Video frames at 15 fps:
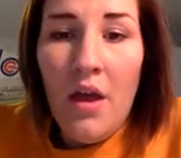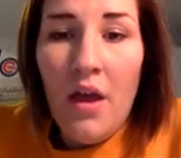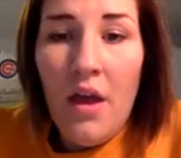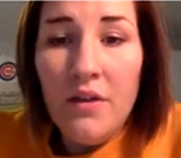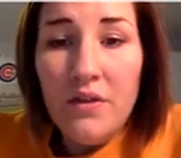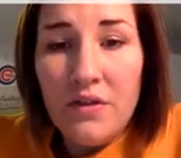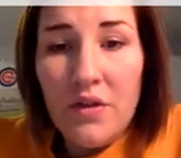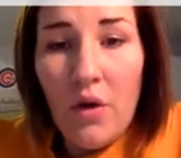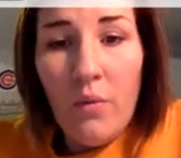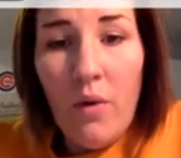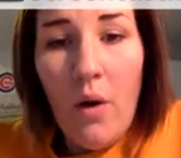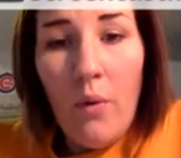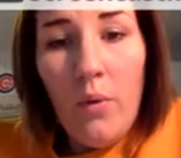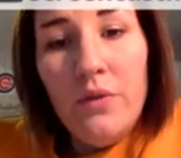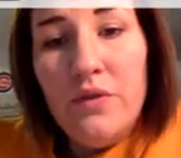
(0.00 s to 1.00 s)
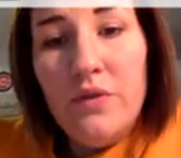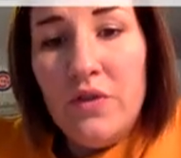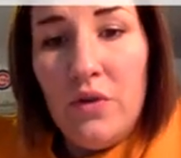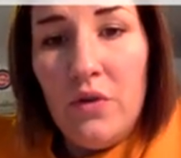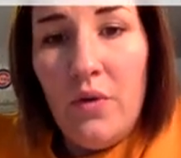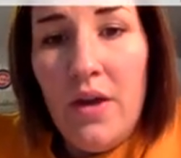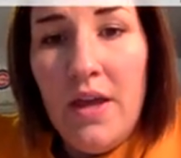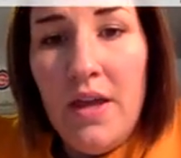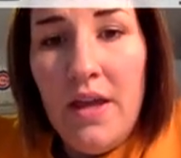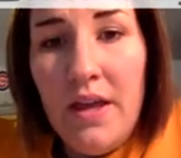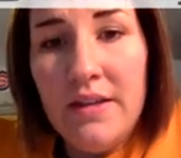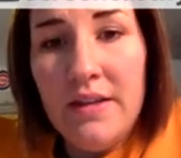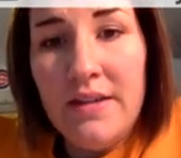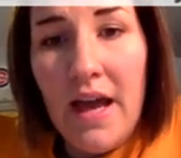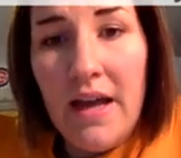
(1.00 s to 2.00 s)
And so what we'll do
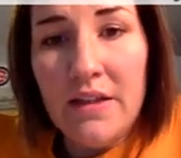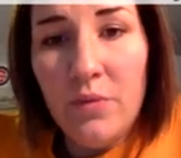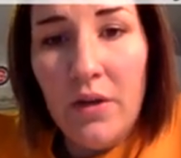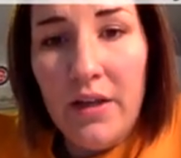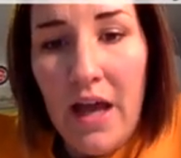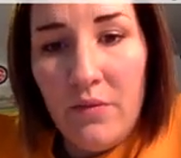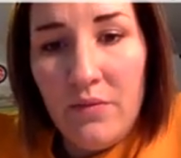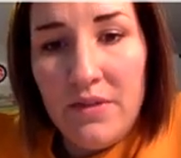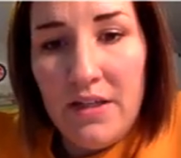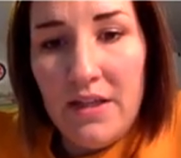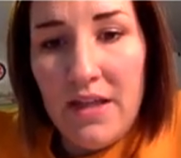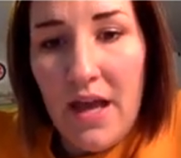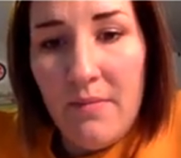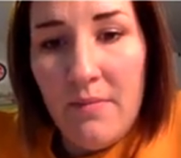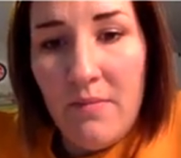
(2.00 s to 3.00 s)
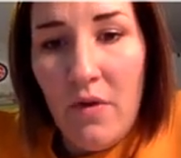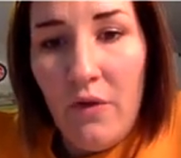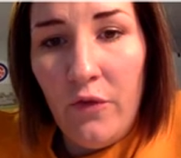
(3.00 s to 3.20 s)
is, as we're counting them,